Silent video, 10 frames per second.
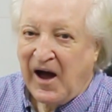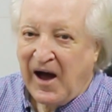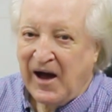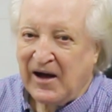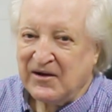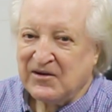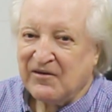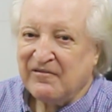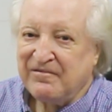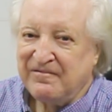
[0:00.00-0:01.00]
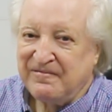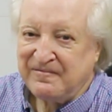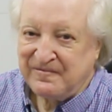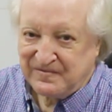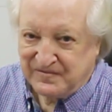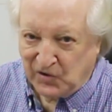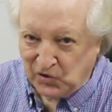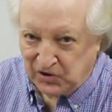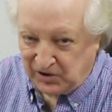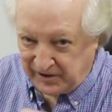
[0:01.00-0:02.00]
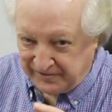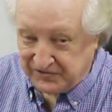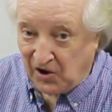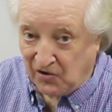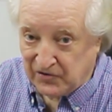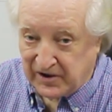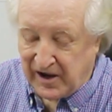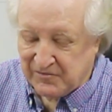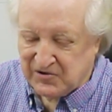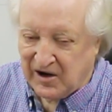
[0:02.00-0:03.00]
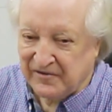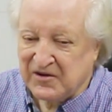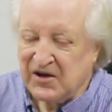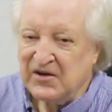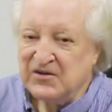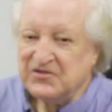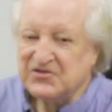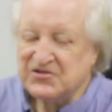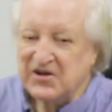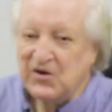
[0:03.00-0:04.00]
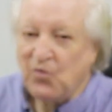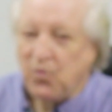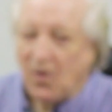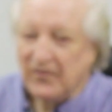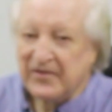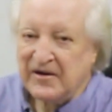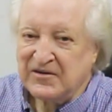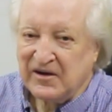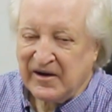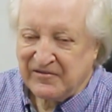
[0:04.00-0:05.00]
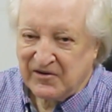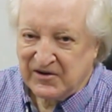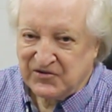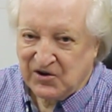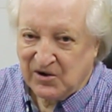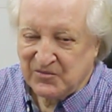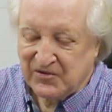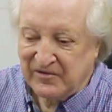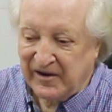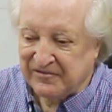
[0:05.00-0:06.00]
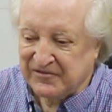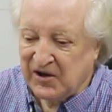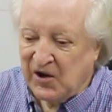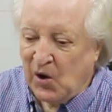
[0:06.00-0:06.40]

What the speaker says: and full lift on the camshaft to see what they delivered in terms of lift.